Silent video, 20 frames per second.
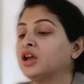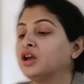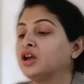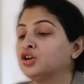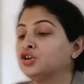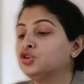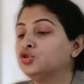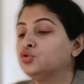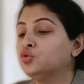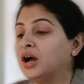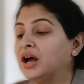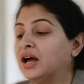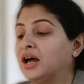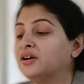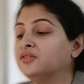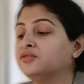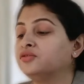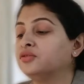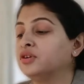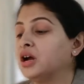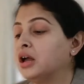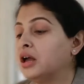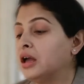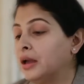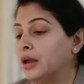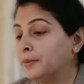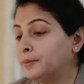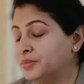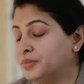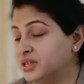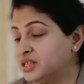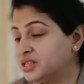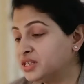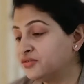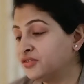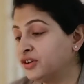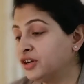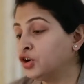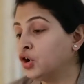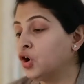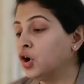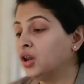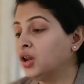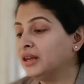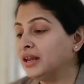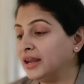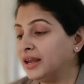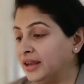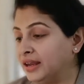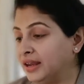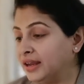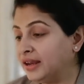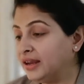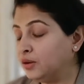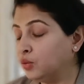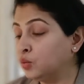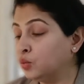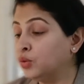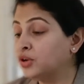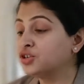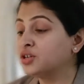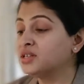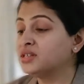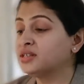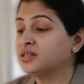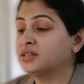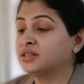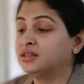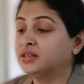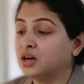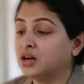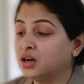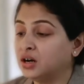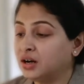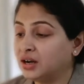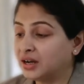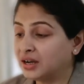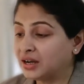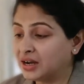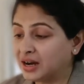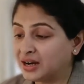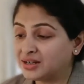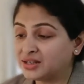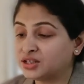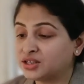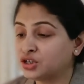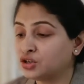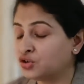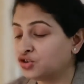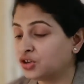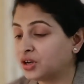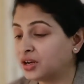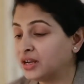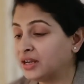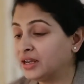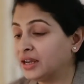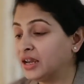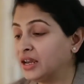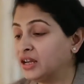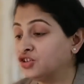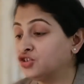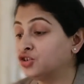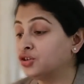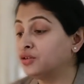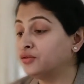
You have bisphenol A, which is the carcinogenic agent